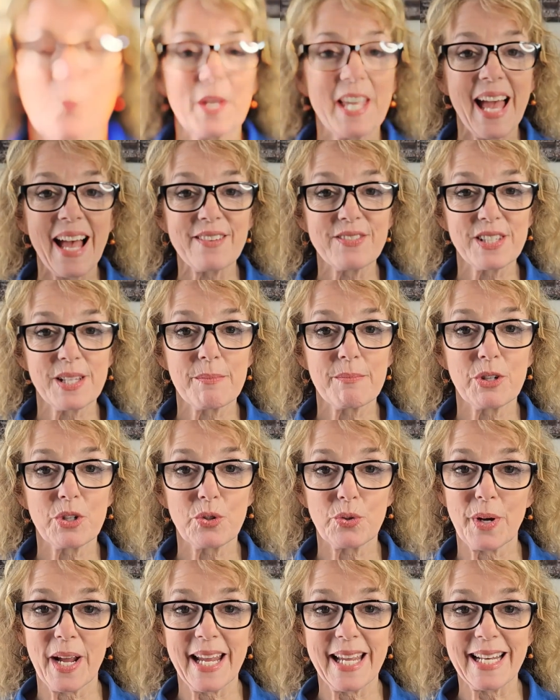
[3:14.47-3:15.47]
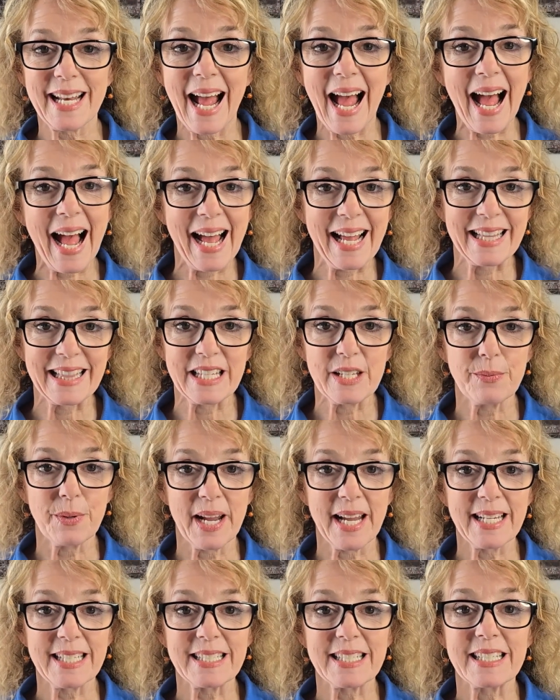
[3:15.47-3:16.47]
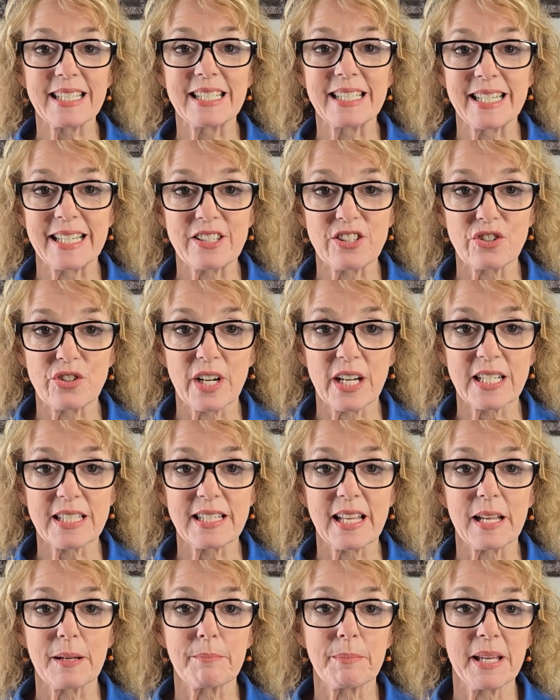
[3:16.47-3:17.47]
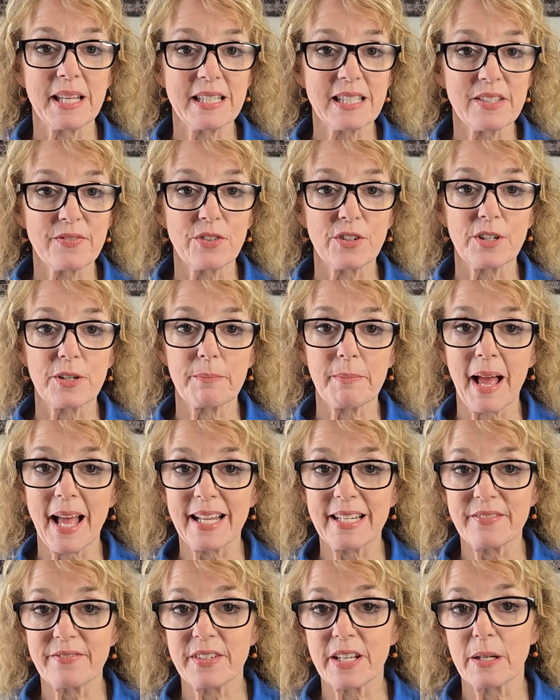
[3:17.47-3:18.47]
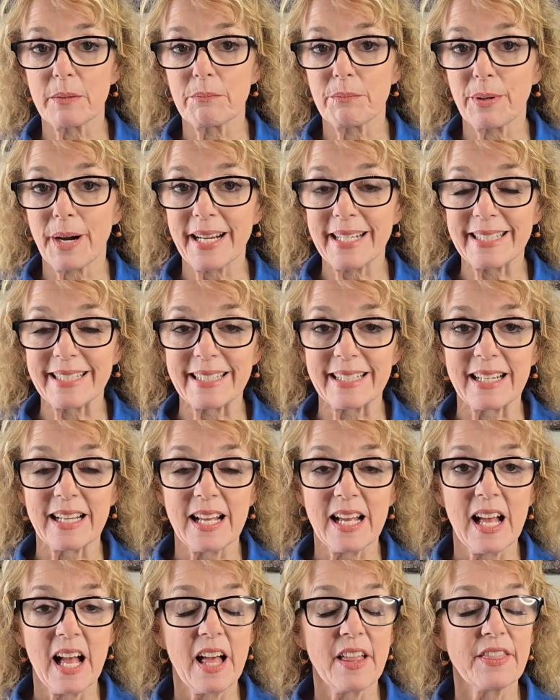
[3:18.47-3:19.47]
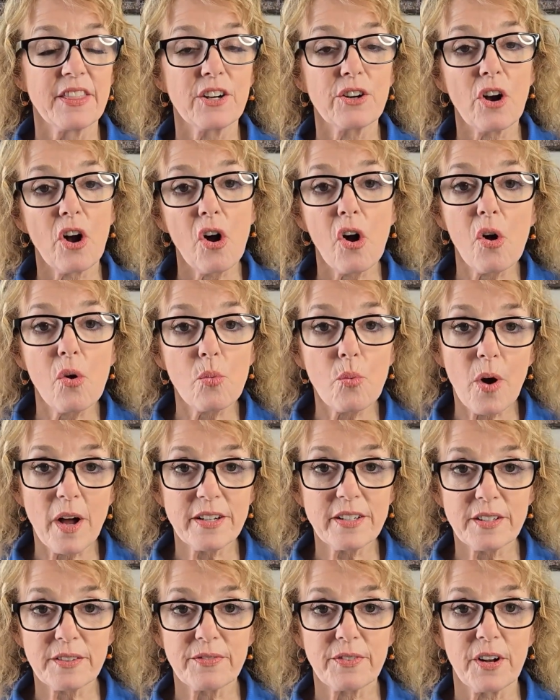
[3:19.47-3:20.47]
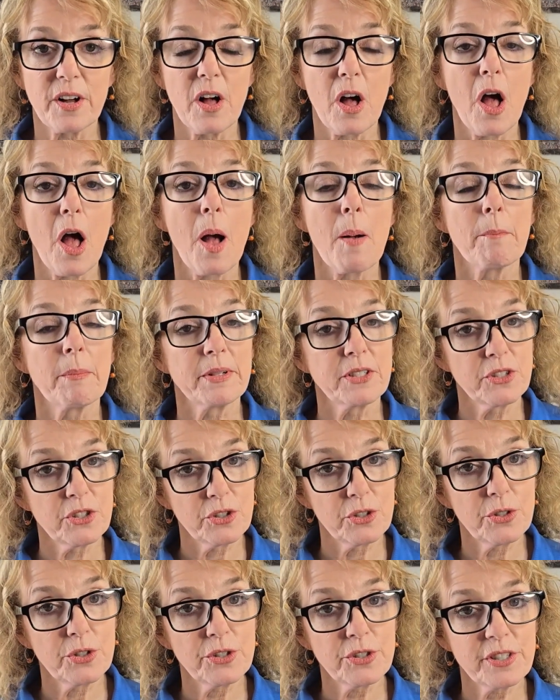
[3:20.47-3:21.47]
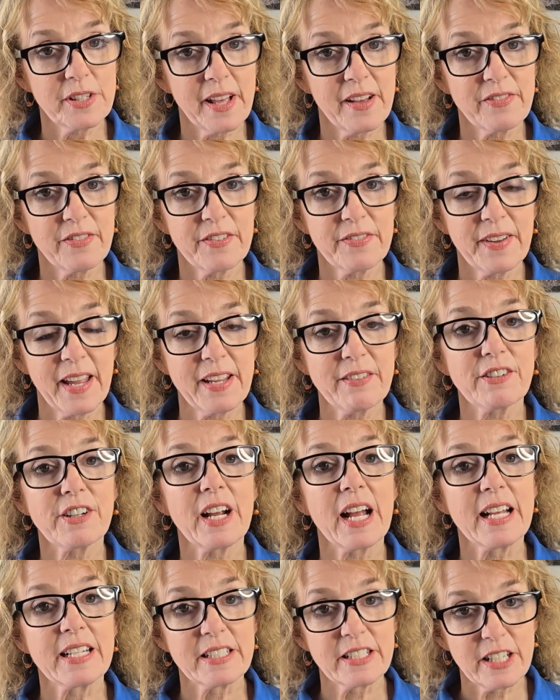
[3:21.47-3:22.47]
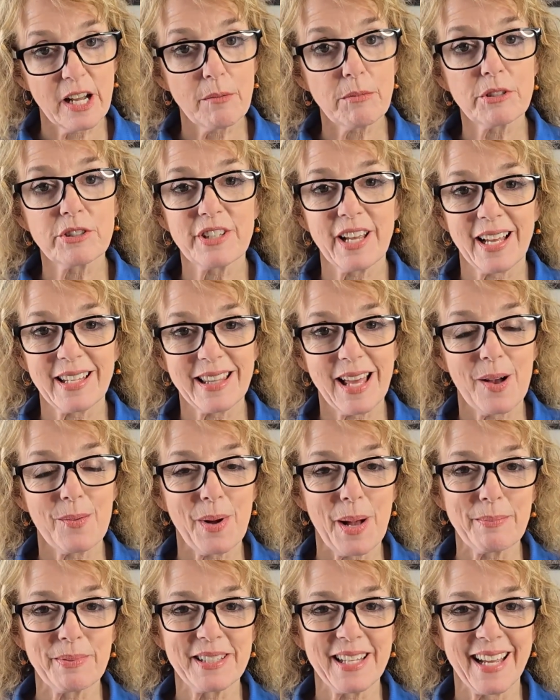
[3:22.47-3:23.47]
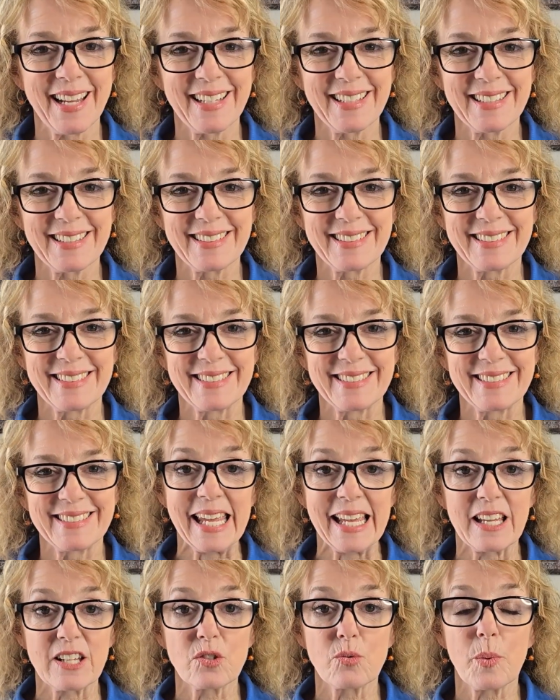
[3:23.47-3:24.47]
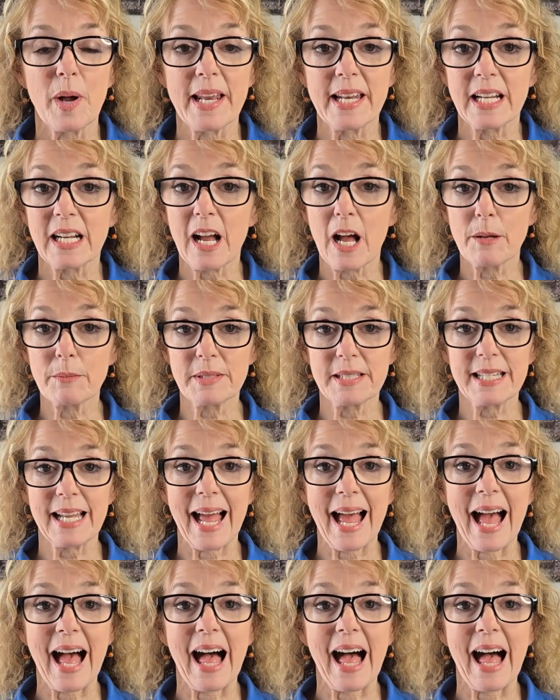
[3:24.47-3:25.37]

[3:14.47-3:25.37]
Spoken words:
We have some great highly ranked districts like Pittsburgh, Penfield, Brighton. They're all wonderful, but do yourself a favor and double check that website. And when it comes to